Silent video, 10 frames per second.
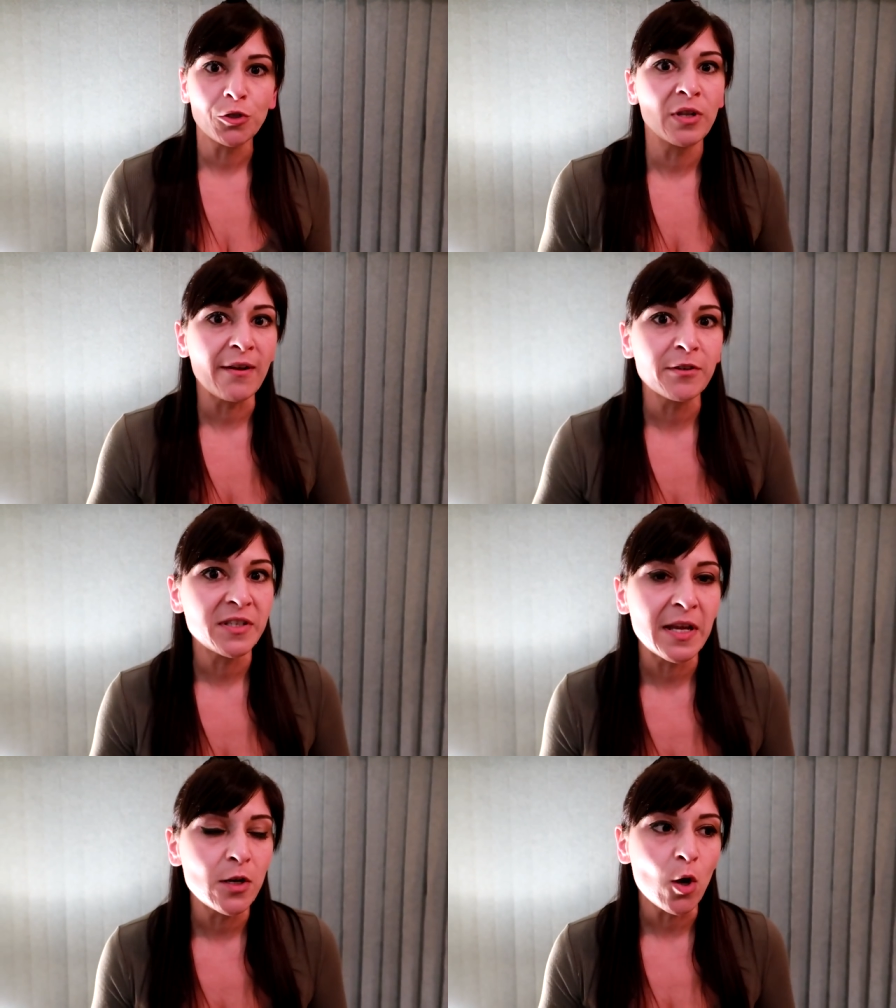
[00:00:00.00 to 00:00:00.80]
She'll never
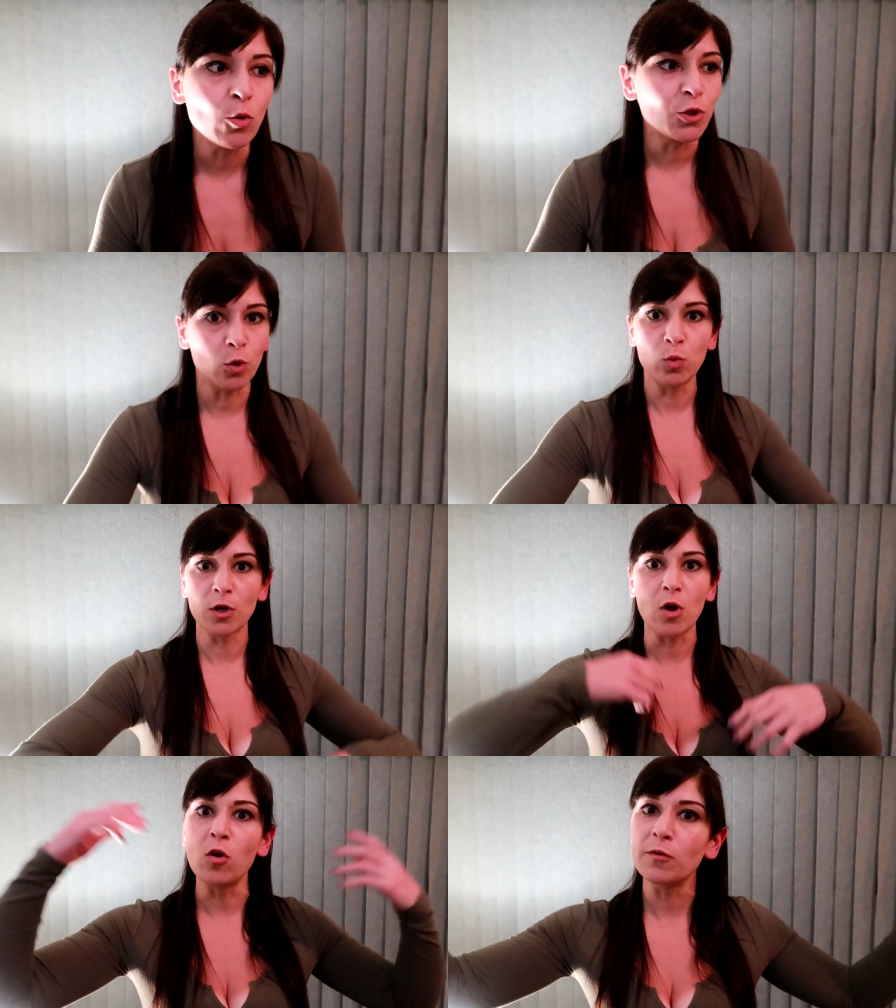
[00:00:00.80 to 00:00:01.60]
say no. She'll
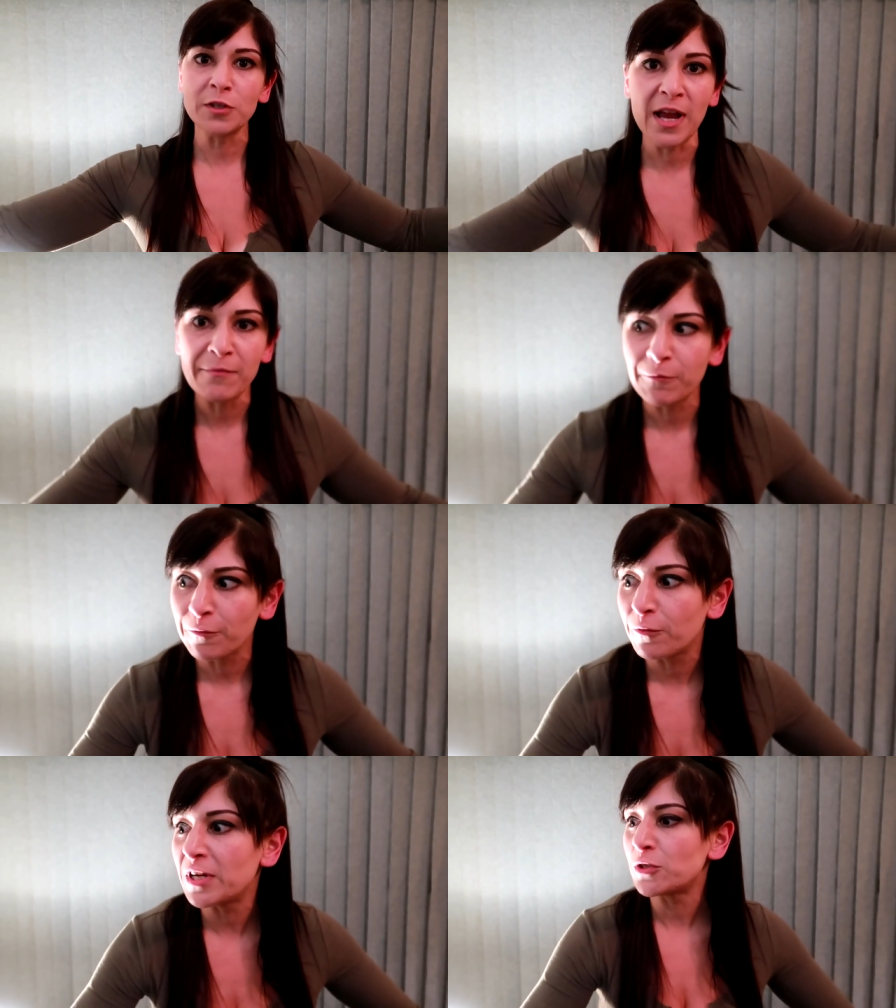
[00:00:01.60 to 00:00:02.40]
work overtime for
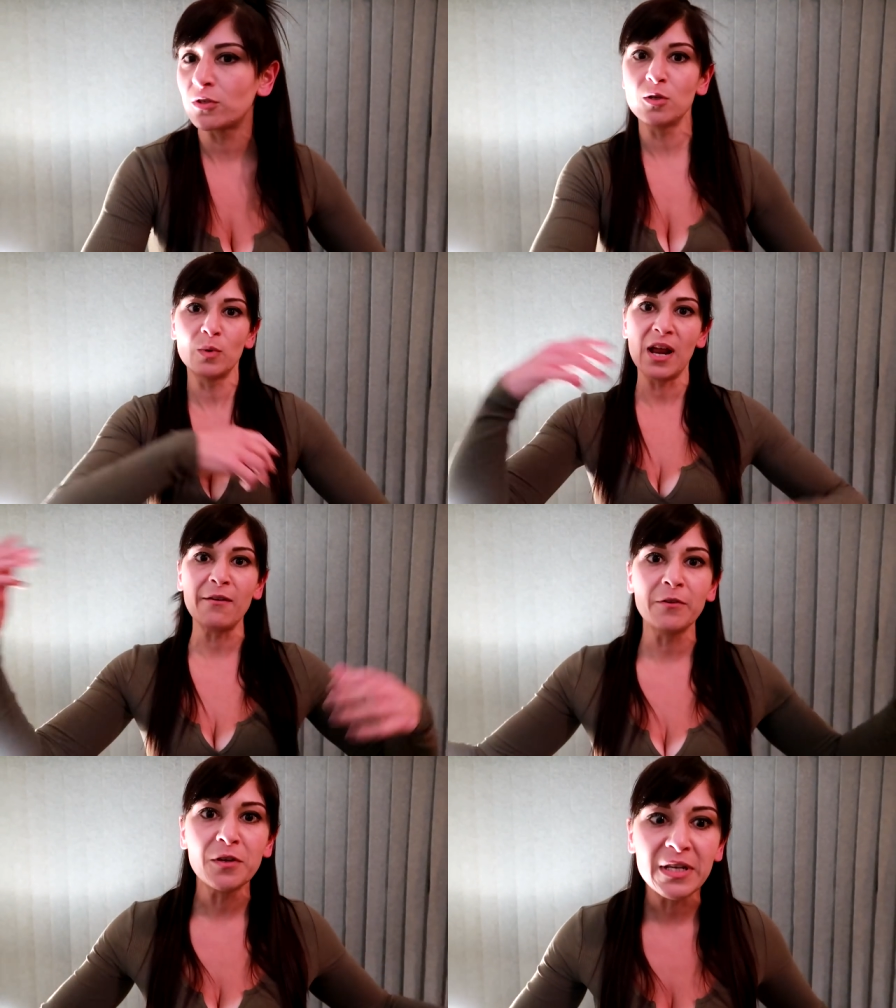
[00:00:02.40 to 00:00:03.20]
free. She'll do
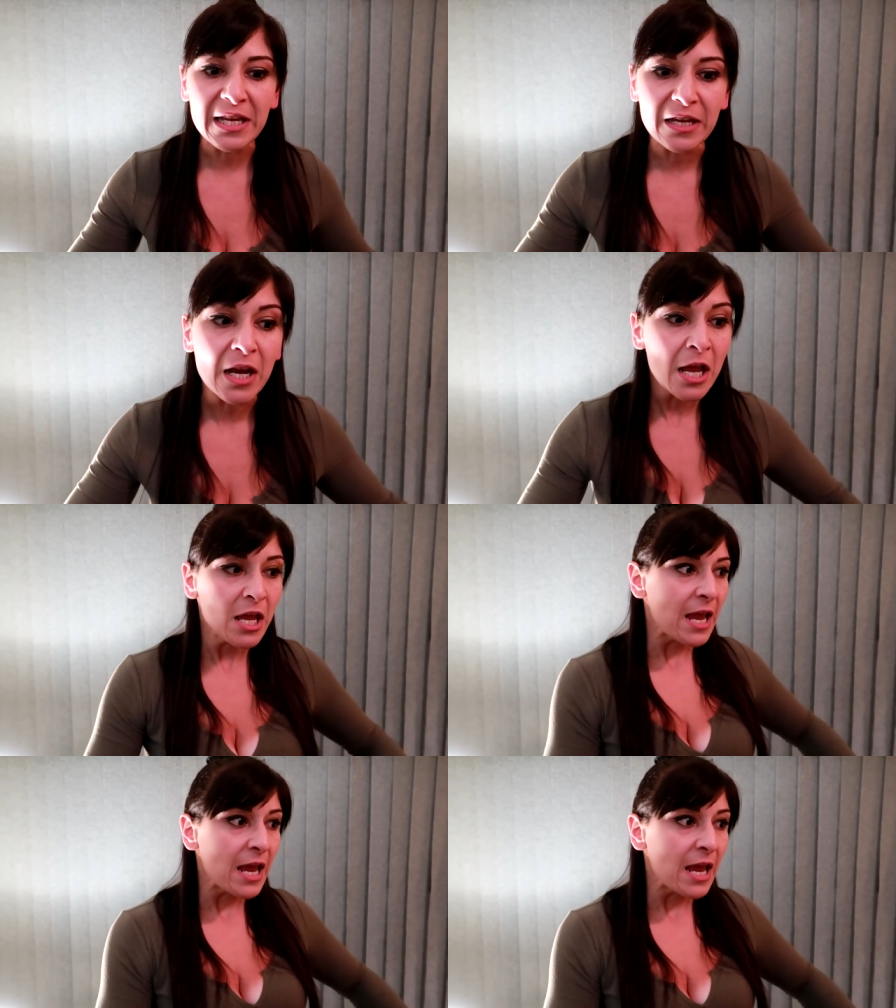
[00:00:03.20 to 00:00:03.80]
whatever you need.